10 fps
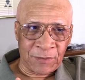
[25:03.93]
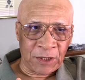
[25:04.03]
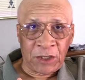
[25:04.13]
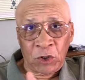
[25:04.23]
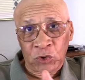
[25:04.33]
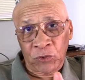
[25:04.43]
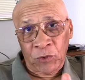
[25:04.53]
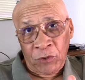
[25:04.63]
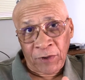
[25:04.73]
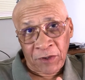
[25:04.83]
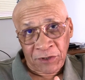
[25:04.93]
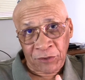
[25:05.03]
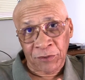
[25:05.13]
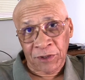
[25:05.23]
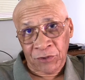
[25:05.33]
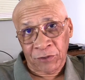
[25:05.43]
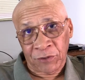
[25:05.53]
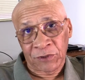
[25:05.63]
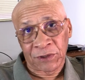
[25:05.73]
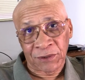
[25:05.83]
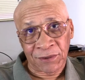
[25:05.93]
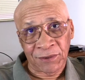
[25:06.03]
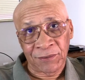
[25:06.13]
and also of our security services.